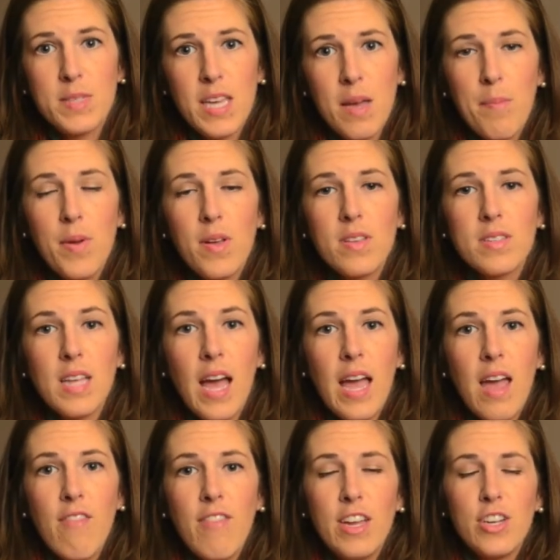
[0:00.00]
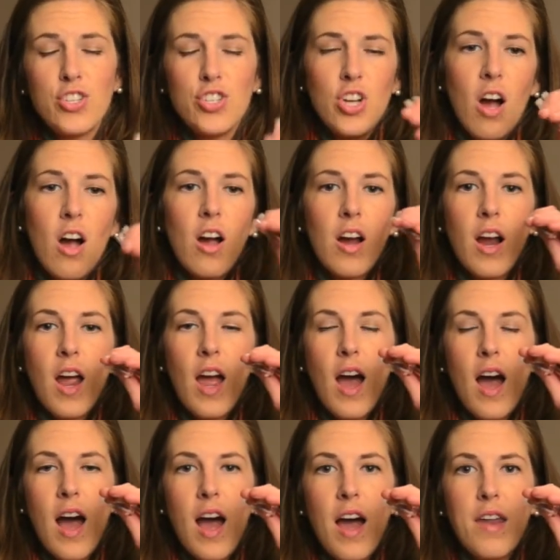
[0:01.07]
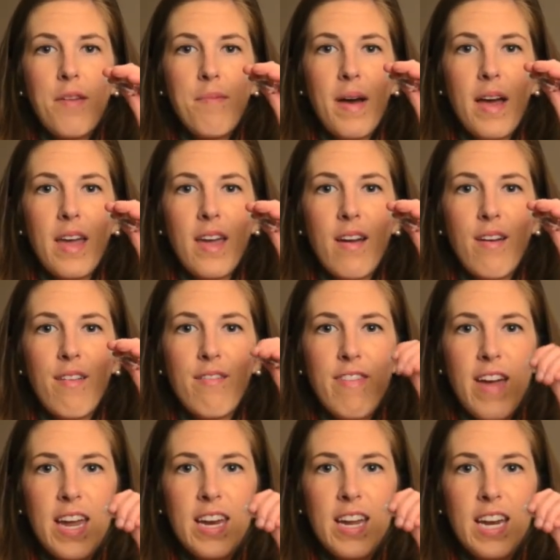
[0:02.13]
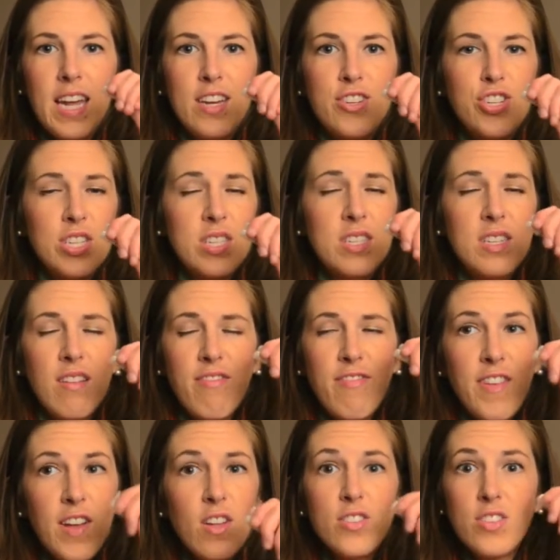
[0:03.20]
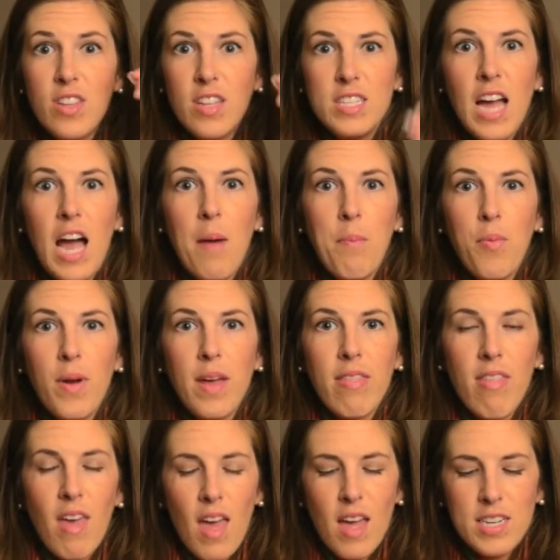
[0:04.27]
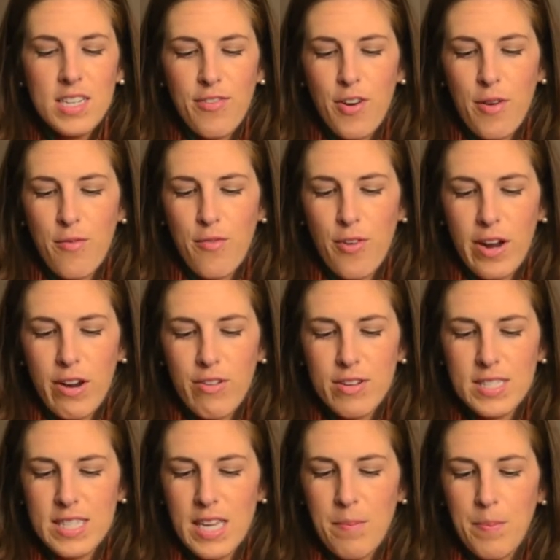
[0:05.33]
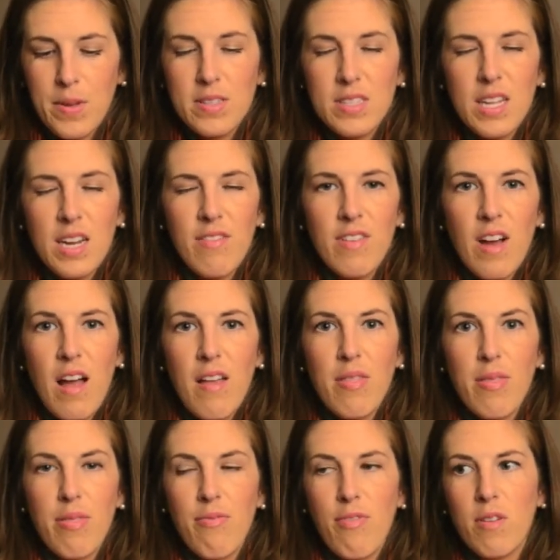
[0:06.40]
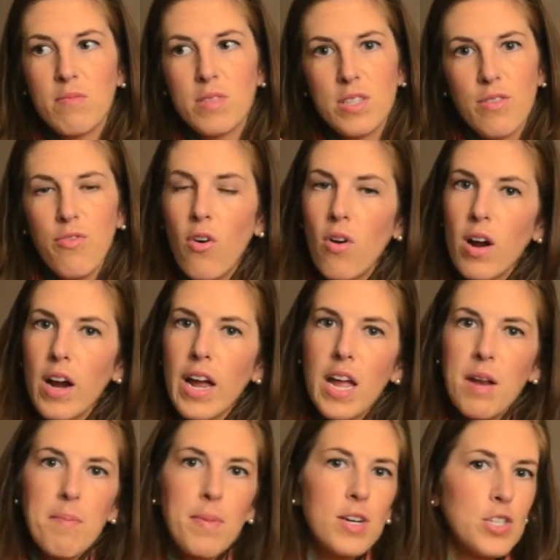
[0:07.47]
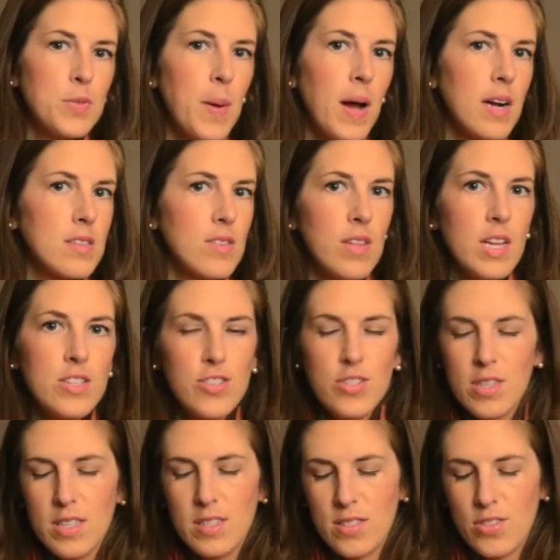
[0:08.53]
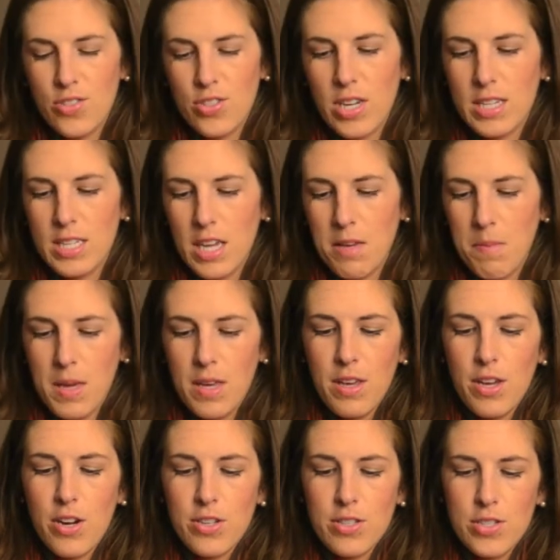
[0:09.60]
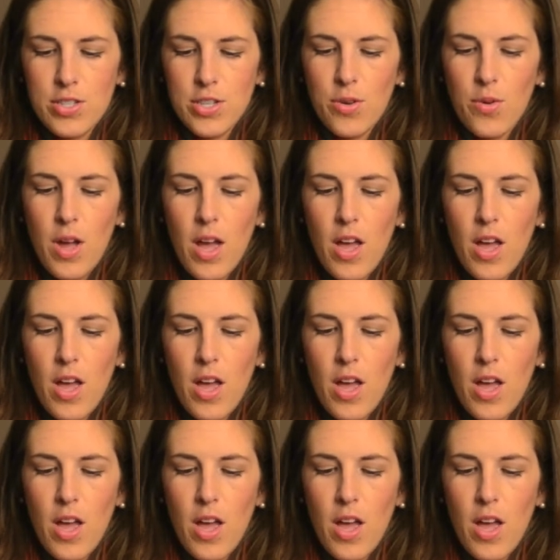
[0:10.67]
samples. I have a jar on my vanity just filled to the top with different fragrance samples that I've gotten from Sephora and Birchbox. So it's going to take me years to